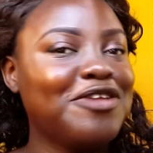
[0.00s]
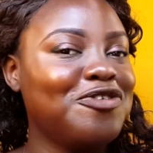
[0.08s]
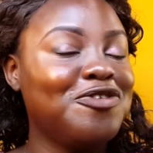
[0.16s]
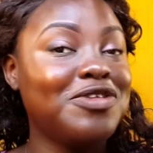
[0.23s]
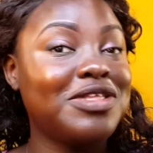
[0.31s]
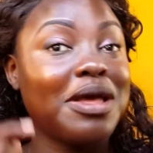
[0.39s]

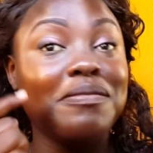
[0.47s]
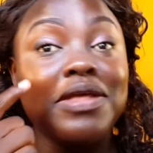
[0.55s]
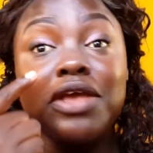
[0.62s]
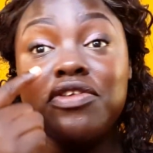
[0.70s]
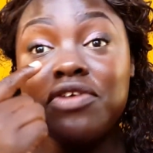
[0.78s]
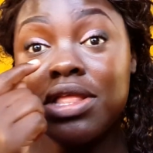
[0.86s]
trying to
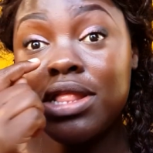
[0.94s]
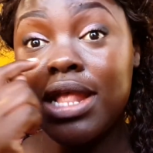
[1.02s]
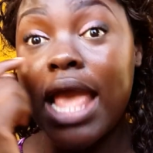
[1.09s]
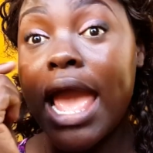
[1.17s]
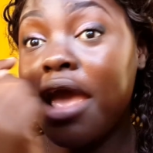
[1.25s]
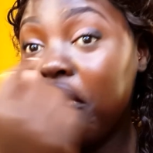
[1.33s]
do something.
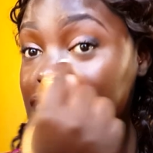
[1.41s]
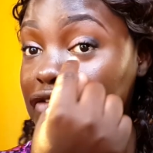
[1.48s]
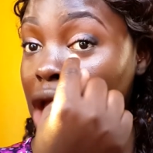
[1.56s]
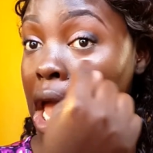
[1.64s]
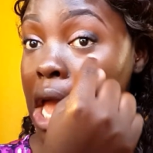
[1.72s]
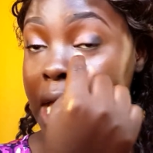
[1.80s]
As you can see,
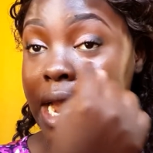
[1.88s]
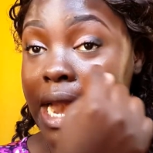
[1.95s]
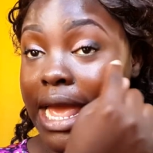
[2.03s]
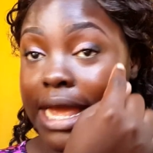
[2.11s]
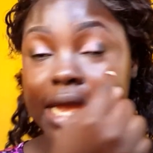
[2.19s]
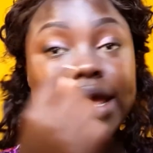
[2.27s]
I have
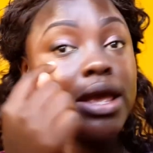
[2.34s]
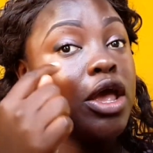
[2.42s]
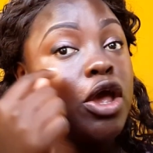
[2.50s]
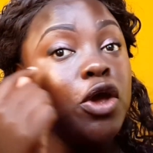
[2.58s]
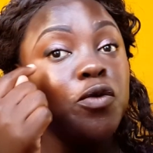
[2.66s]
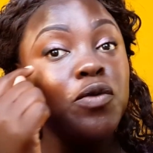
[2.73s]

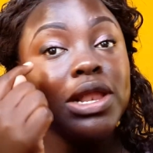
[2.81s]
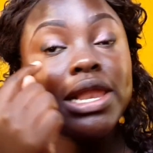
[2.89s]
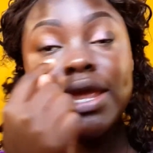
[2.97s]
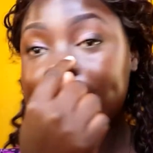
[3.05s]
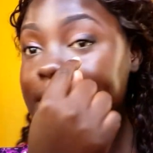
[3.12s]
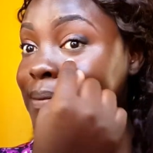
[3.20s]
like
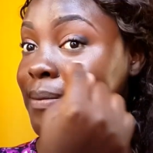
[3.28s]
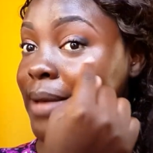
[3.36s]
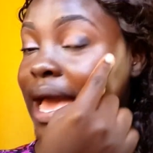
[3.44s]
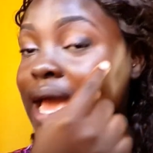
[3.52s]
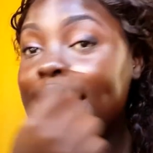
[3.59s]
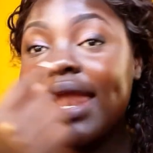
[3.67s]

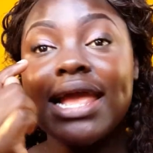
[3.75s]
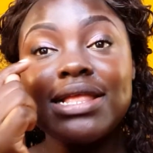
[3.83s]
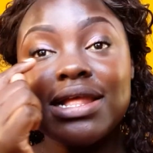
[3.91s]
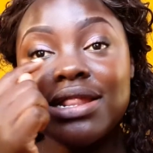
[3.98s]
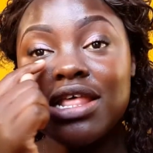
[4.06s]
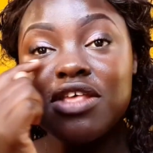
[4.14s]
really
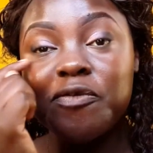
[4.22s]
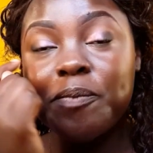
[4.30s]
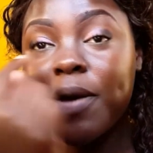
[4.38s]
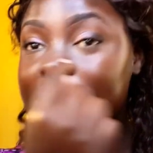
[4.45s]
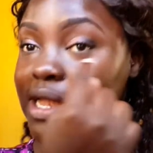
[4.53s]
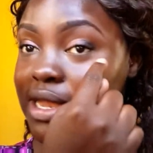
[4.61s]

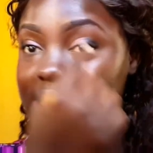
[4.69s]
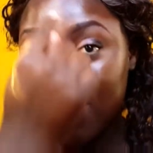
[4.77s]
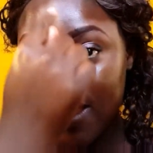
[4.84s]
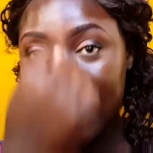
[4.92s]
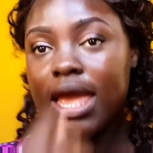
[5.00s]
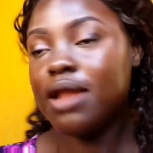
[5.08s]
highlighted this
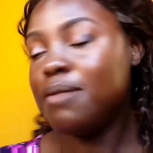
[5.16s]
part